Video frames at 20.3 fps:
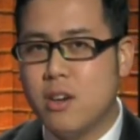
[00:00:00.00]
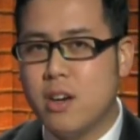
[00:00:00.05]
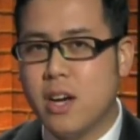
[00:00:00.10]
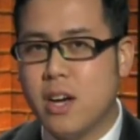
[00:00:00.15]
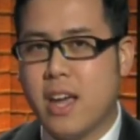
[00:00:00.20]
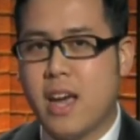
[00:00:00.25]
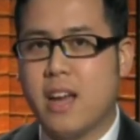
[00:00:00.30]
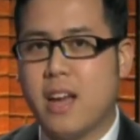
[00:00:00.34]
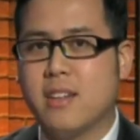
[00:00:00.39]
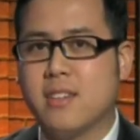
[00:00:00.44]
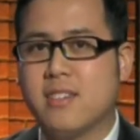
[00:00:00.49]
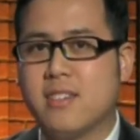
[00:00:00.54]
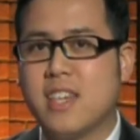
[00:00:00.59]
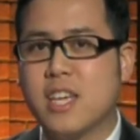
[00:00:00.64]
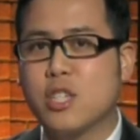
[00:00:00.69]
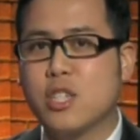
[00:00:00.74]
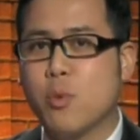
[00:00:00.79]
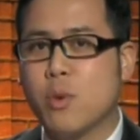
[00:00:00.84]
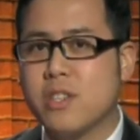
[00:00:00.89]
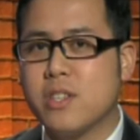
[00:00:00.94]
Again, it's
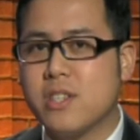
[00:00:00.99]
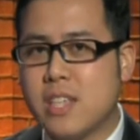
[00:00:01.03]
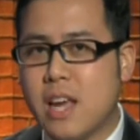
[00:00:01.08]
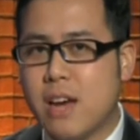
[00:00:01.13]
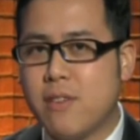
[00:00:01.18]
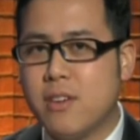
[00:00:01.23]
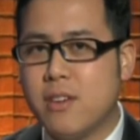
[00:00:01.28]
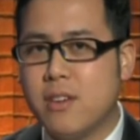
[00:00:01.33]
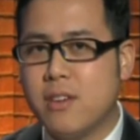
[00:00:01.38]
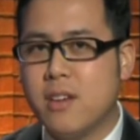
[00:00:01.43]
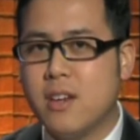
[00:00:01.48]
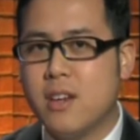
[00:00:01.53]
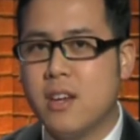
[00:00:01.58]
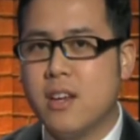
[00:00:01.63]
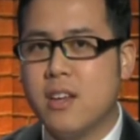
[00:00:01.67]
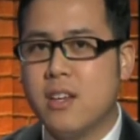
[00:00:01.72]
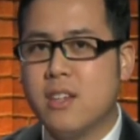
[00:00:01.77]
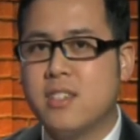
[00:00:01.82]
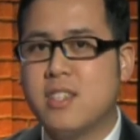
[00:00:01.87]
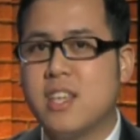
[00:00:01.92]

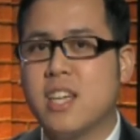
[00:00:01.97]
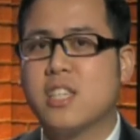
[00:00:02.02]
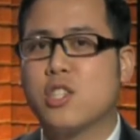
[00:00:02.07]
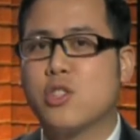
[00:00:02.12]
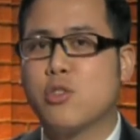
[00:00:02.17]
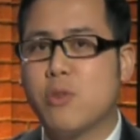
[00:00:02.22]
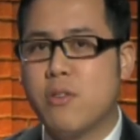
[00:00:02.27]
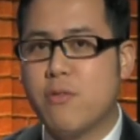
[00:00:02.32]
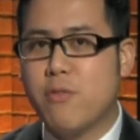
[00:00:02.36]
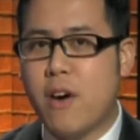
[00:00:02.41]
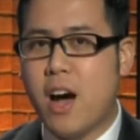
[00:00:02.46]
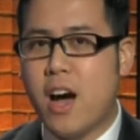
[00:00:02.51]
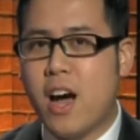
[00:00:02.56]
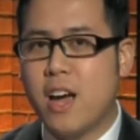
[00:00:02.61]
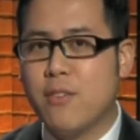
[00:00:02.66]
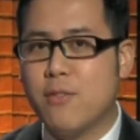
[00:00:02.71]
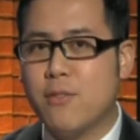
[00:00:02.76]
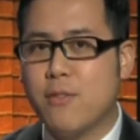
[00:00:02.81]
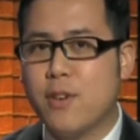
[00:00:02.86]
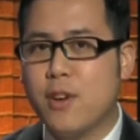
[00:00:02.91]

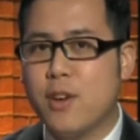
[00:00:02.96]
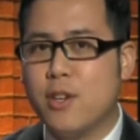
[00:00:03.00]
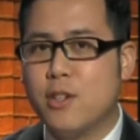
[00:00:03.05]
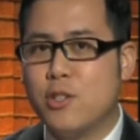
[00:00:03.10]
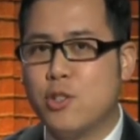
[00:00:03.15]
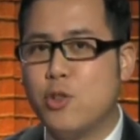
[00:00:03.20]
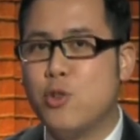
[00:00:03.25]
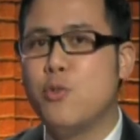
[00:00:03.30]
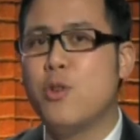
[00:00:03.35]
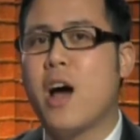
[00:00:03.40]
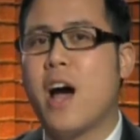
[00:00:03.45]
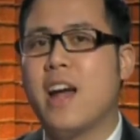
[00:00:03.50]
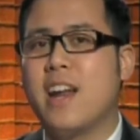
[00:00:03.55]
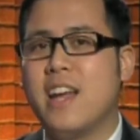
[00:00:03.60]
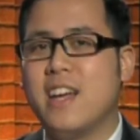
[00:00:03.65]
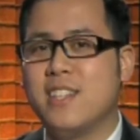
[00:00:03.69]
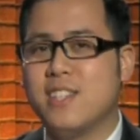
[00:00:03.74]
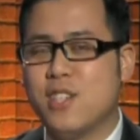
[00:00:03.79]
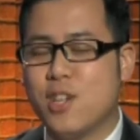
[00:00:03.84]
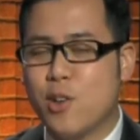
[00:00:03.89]

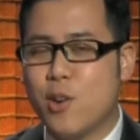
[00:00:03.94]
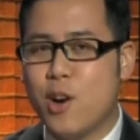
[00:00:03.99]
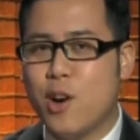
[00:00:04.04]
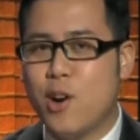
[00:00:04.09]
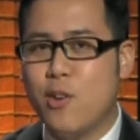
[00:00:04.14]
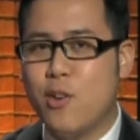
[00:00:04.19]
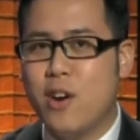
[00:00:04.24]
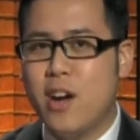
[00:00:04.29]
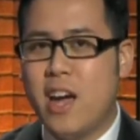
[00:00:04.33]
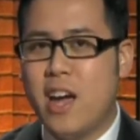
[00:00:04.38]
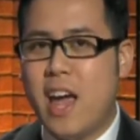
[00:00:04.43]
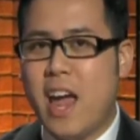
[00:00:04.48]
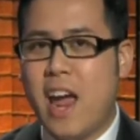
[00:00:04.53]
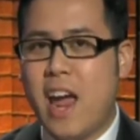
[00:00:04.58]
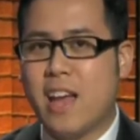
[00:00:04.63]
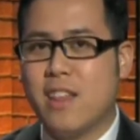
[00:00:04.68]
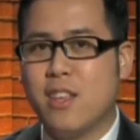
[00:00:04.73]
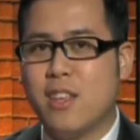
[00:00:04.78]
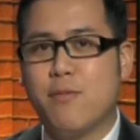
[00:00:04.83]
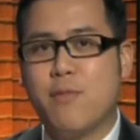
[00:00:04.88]
617-635-2980.
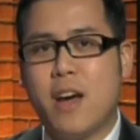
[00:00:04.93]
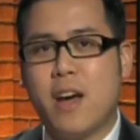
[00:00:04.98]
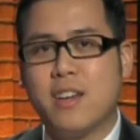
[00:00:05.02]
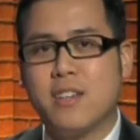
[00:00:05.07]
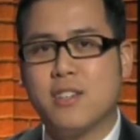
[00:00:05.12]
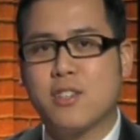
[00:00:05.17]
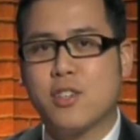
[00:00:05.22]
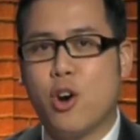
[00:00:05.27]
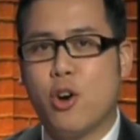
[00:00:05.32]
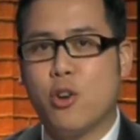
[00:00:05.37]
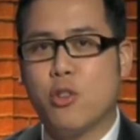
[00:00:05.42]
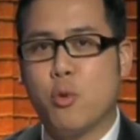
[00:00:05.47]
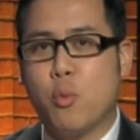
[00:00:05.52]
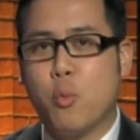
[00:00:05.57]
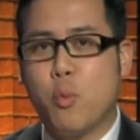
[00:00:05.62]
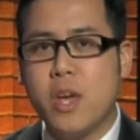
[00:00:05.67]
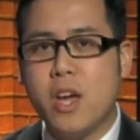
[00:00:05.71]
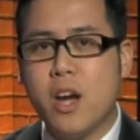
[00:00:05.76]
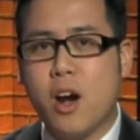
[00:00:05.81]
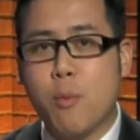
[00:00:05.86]
And the event is called the
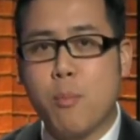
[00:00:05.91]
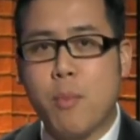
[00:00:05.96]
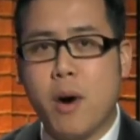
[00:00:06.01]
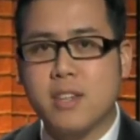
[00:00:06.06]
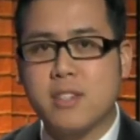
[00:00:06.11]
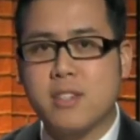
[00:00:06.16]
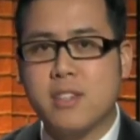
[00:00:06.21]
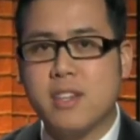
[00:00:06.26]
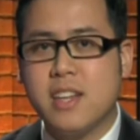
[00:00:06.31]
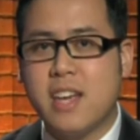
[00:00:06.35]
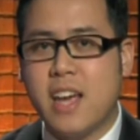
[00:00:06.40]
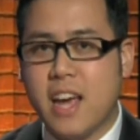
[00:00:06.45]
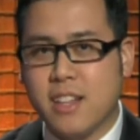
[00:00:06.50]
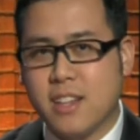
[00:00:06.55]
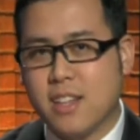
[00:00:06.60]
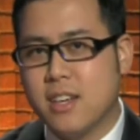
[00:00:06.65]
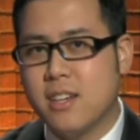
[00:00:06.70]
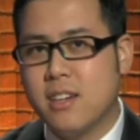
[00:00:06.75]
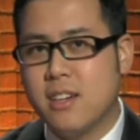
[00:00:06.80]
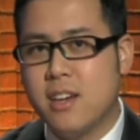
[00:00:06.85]
We Are Boston
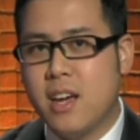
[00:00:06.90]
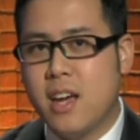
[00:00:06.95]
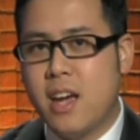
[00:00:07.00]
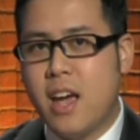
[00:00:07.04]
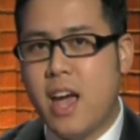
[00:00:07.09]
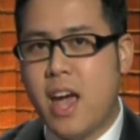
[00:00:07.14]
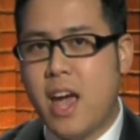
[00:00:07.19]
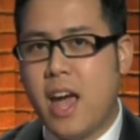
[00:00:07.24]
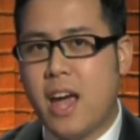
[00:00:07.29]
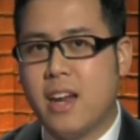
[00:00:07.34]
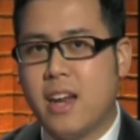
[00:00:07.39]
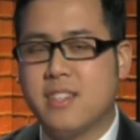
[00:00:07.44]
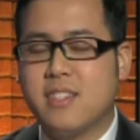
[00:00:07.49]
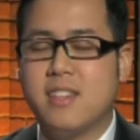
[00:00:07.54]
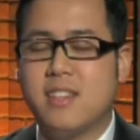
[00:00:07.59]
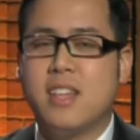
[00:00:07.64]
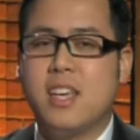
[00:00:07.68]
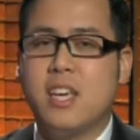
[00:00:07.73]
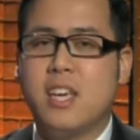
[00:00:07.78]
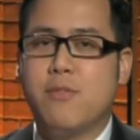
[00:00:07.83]
Gala. And it's
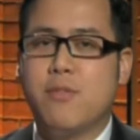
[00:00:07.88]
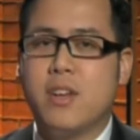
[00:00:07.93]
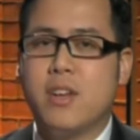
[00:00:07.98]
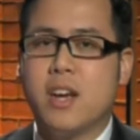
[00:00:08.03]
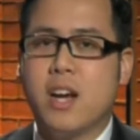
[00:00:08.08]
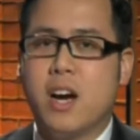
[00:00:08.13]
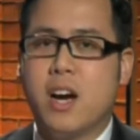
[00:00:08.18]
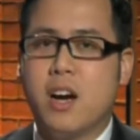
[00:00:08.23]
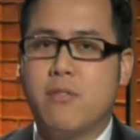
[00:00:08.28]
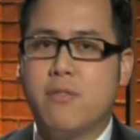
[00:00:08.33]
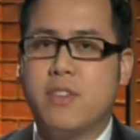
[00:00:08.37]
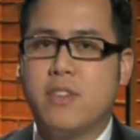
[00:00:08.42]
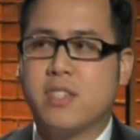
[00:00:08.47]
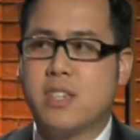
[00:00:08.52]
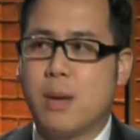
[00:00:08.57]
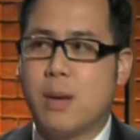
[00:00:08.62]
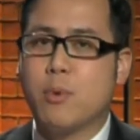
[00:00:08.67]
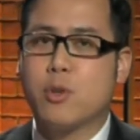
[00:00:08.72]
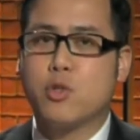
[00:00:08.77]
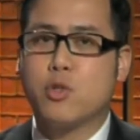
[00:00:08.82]
in the evening of
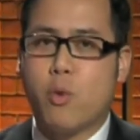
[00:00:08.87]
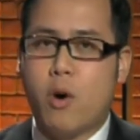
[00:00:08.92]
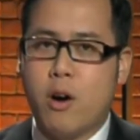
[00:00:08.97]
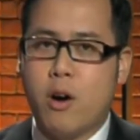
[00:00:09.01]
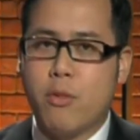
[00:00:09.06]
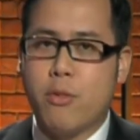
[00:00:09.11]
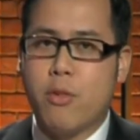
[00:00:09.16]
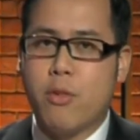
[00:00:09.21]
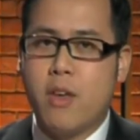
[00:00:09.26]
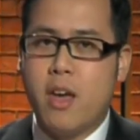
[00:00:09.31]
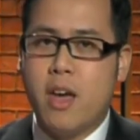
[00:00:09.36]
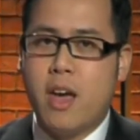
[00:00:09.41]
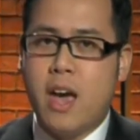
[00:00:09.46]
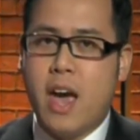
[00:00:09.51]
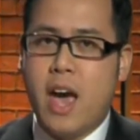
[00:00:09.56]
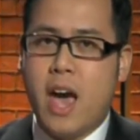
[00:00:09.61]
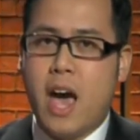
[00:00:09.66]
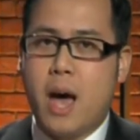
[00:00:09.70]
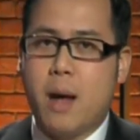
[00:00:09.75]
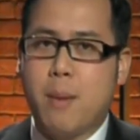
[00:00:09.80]
December 12th
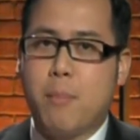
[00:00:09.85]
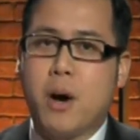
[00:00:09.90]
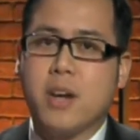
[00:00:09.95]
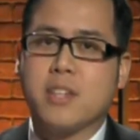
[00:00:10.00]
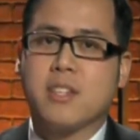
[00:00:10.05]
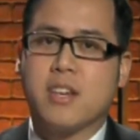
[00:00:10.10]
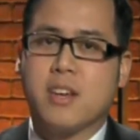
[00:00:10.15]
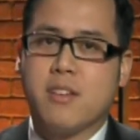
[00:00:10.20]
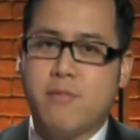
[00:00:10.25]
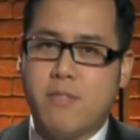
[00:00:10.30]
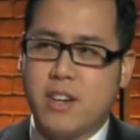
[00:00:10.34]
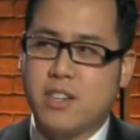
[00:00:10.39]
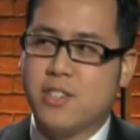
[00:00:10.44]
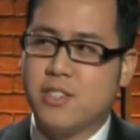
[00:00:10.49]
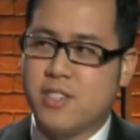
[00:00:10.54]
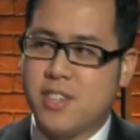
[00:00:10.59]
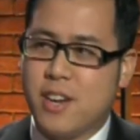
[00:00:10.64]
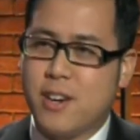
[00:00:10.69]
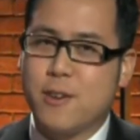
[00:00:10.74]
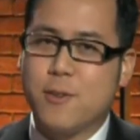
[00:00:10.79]
at Boston Convention
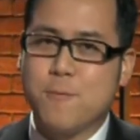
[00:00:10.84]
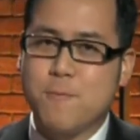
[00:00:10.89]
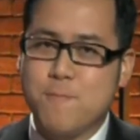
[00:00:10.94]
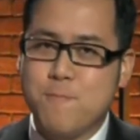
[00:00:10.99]
Center.